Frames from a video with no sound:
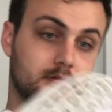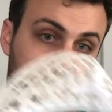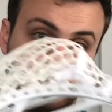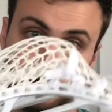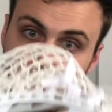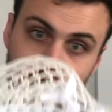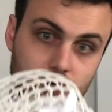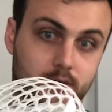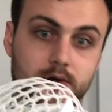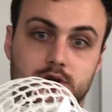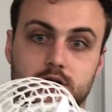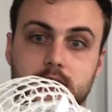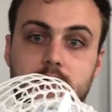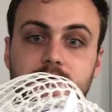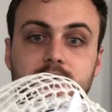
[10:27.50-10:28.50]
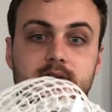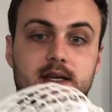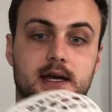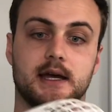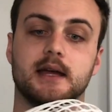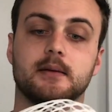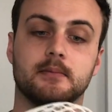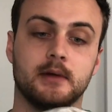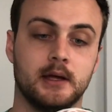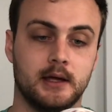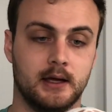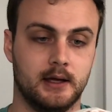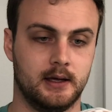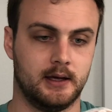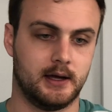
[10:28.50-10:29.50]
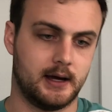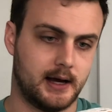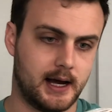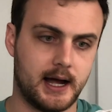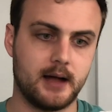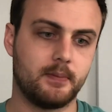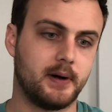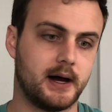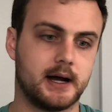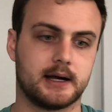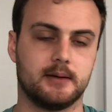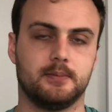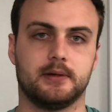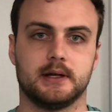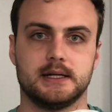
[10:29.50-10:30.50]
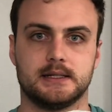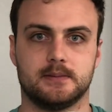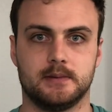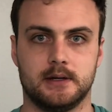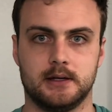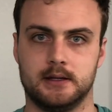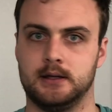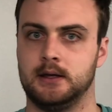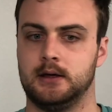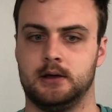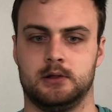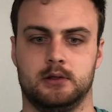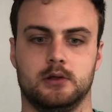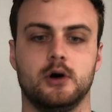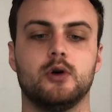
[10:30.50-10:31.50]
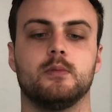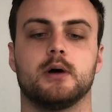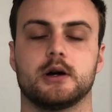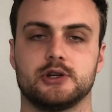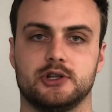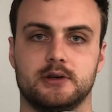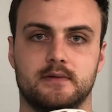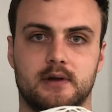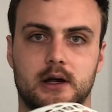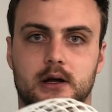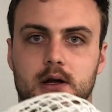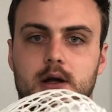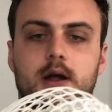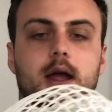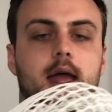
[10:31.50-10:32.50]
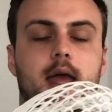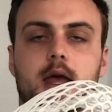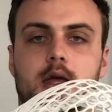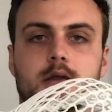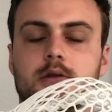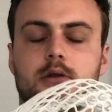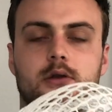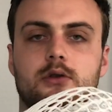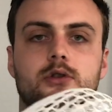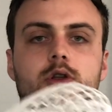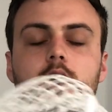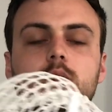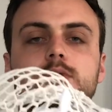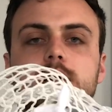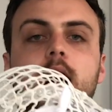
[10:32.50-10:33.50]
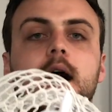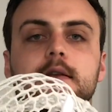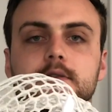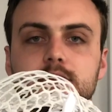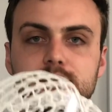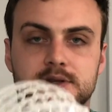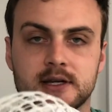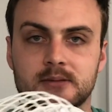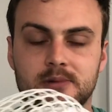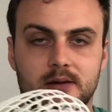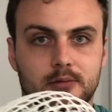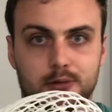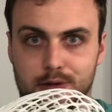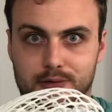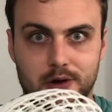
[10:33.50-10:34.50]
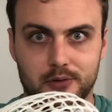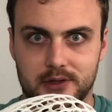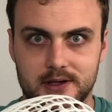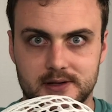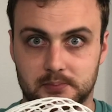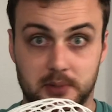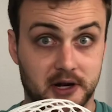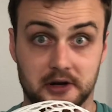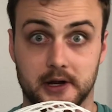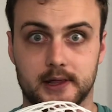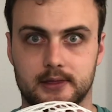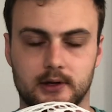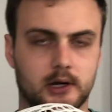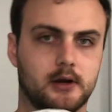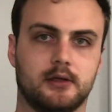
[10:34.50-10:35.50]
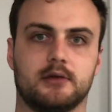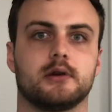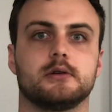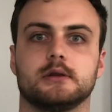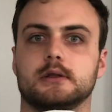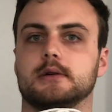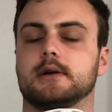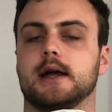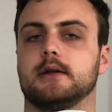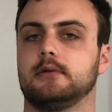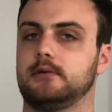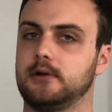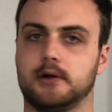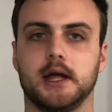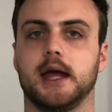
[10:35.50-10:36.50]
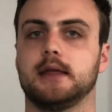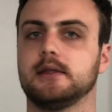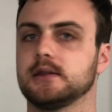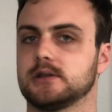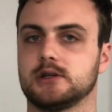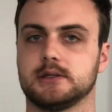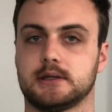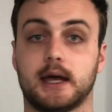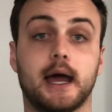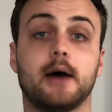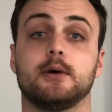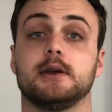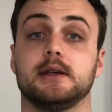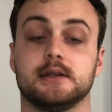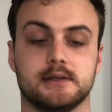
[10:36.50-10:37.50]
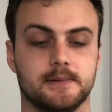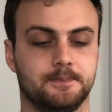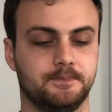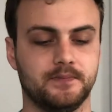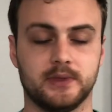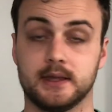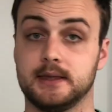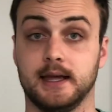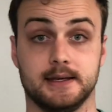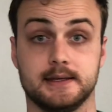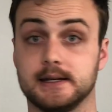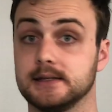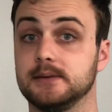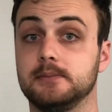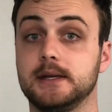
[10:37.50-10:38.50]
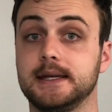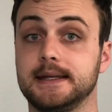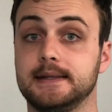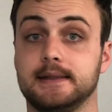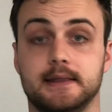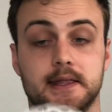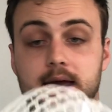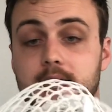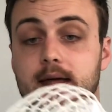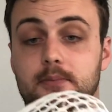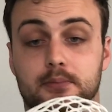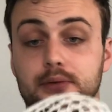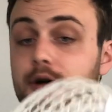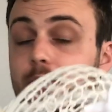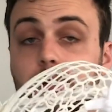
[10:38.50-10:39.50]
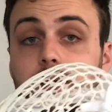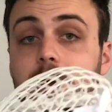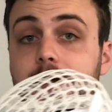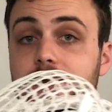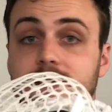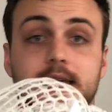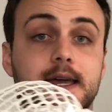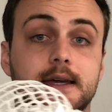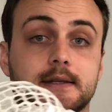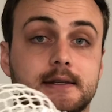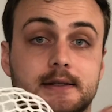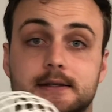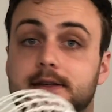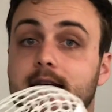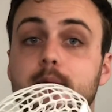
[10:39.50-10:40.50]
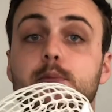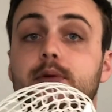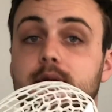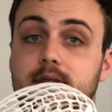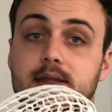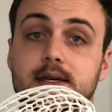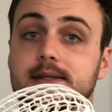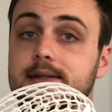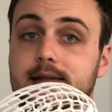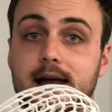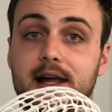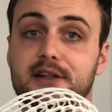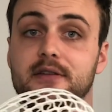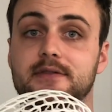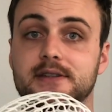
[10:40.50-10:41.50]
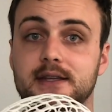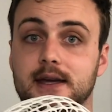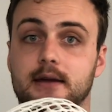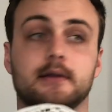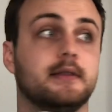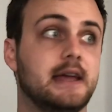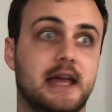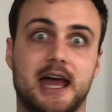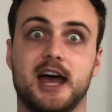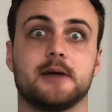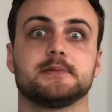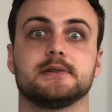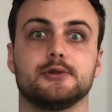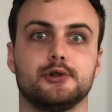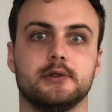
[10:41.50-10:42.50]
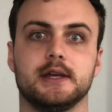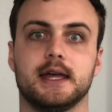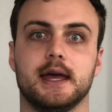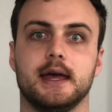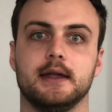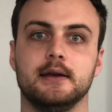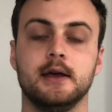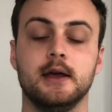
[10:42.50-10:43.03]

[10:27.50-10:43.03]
short travel time, high pocket placement, low margin of error, no toddler is going to be able to throw with this, period. They're going to throw into the ground, okay? That's just how it is. That doesn't mean that pro players can't snipe with this style of stick. They absolutely can.